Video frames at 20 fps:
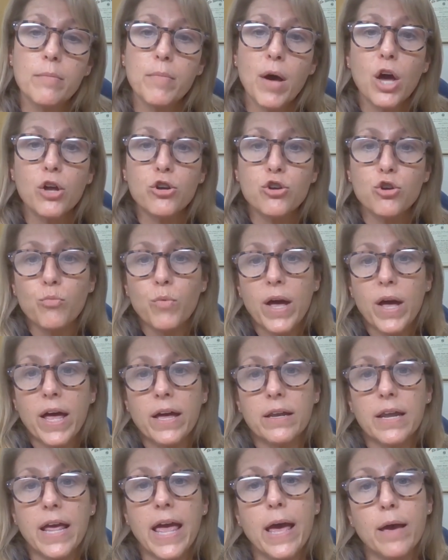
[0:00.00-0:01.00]

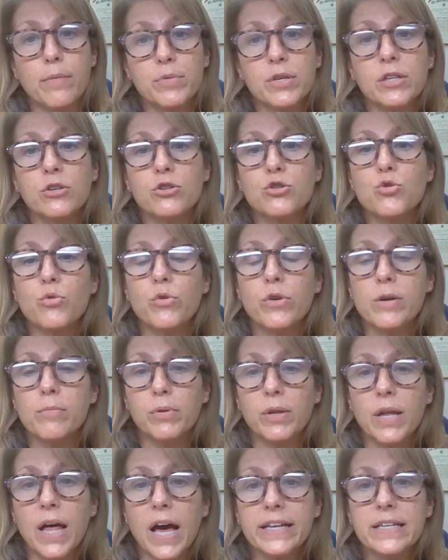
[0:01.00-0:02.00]
underwent ambulatory
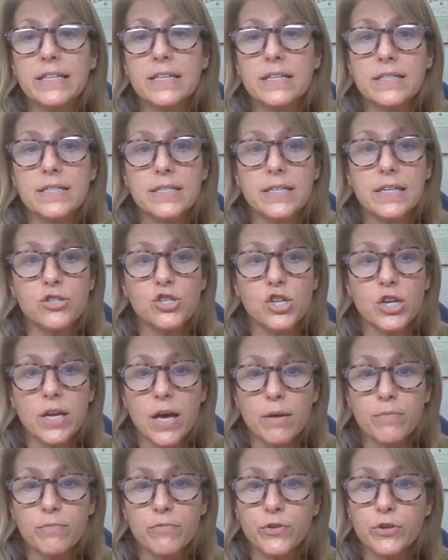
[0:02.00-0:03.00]
blinded
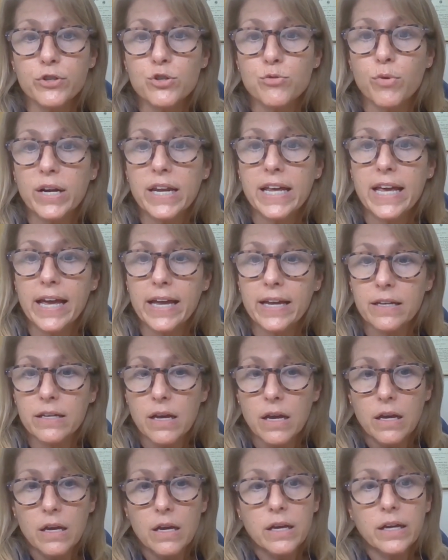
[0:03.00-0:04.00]
CGM for 28
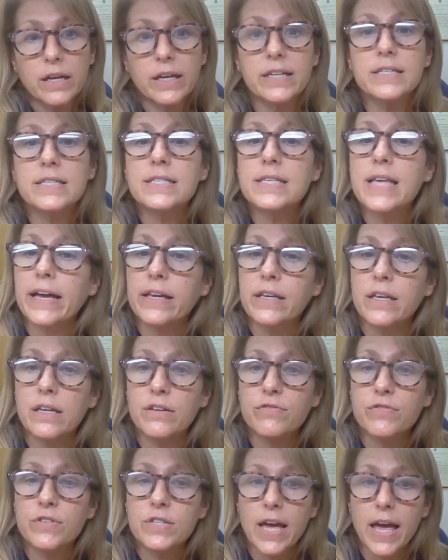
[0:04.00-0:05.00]

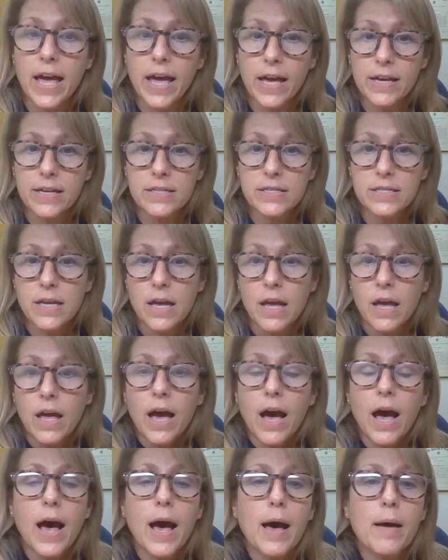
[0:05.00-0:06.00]
consecutive days,
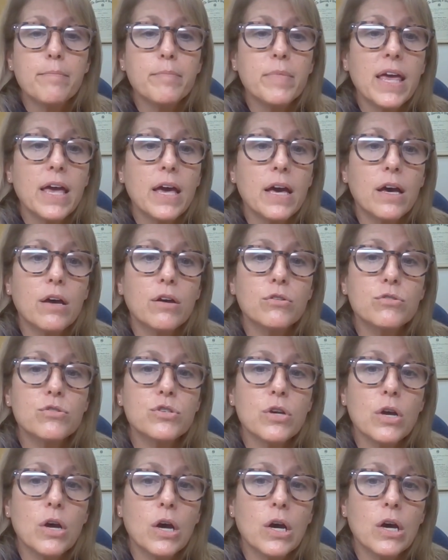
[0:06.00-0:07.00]
and
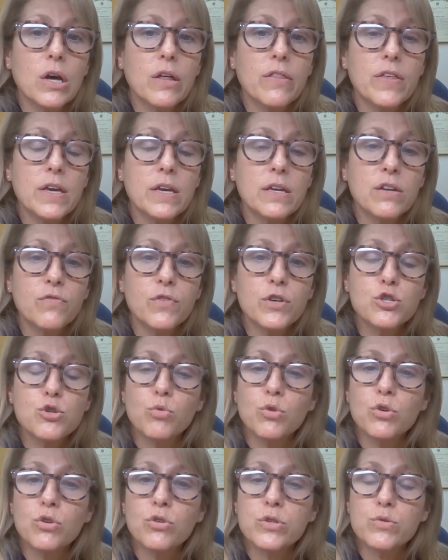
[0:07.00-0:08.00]
the
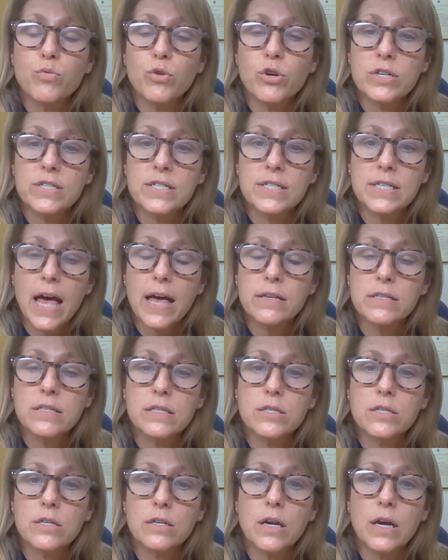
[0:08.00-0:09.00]
individuals were
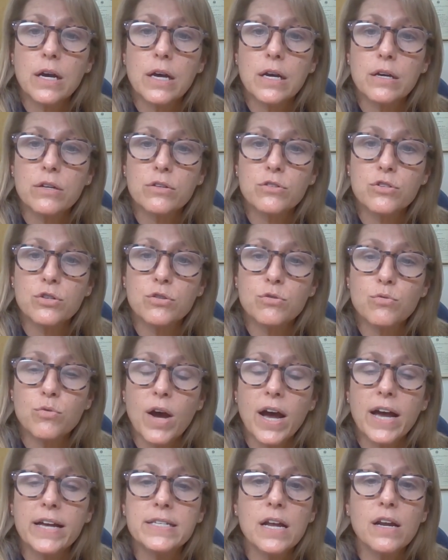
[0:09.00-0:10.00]
assessed to
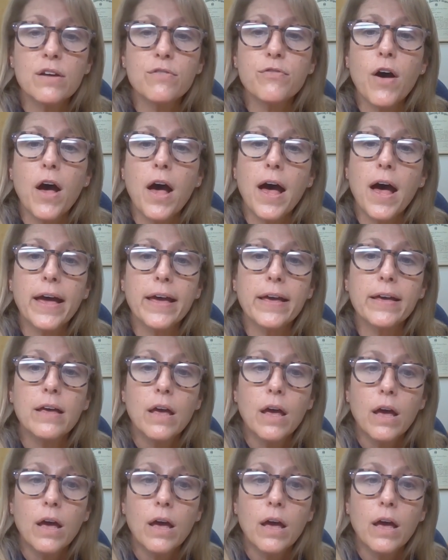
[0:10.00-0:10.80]
identify